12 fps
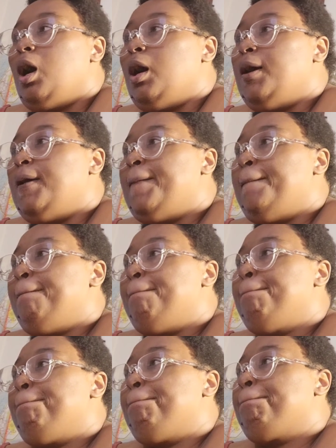
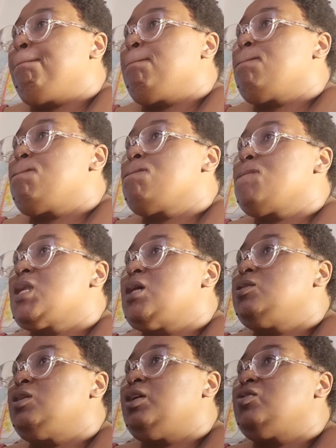So
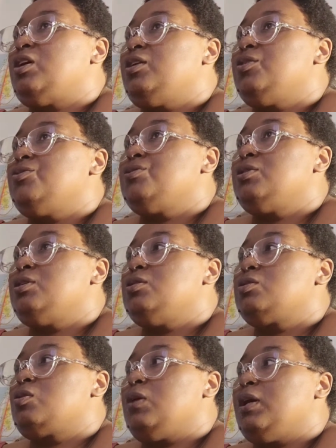yeah, I try to use
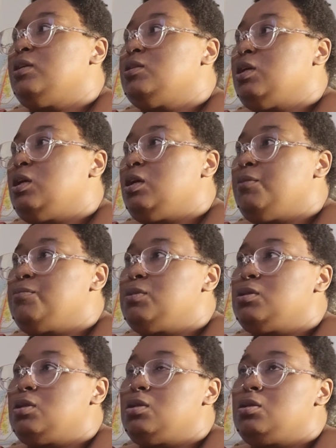these quiet
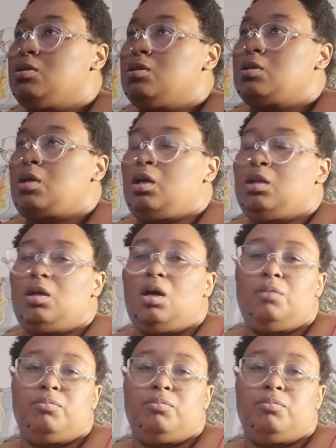times. It's kind of